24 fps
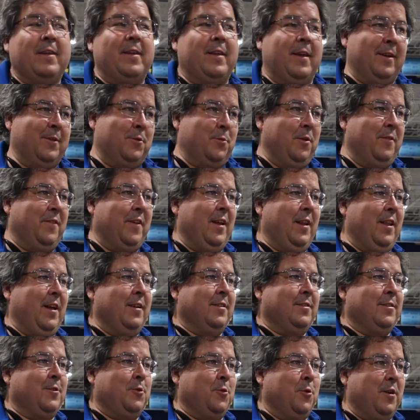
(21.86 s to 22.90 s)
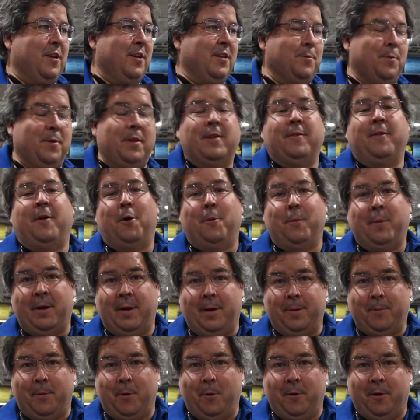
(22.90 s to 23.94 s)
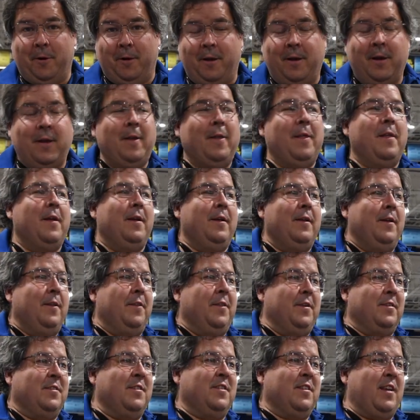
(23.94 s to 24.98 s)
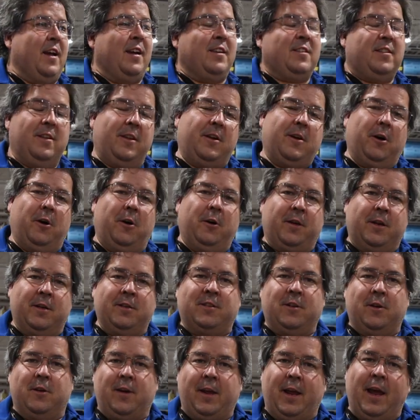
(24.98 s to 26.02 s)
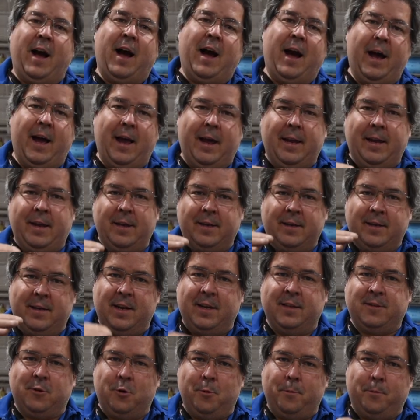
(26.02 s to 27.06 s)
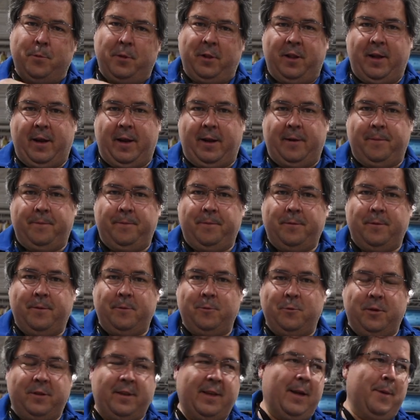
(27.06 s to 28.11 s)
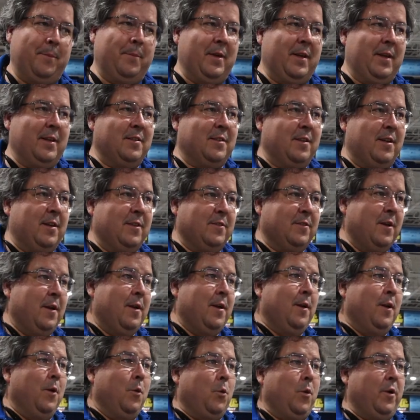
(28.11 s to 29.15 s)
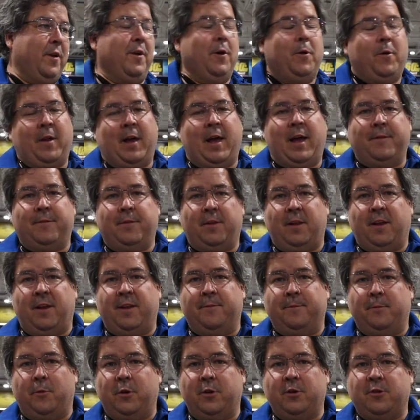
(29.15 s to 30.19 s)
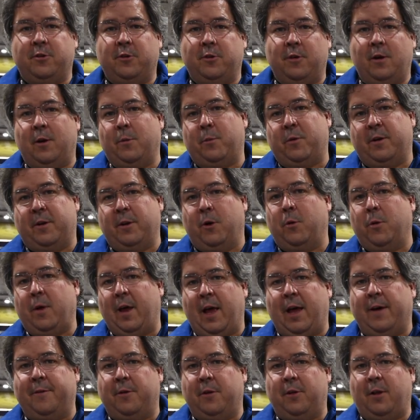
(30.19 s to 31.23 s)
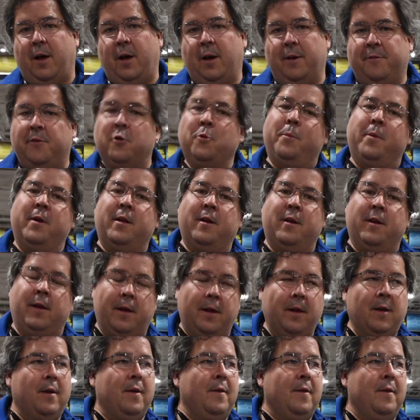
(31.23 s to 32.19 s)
Yes, we've got lots of trees, but they've all been imported. This is actually considered a high desert plain. What that means is we don't have a lot of moisture and we don't have a lot of humidity.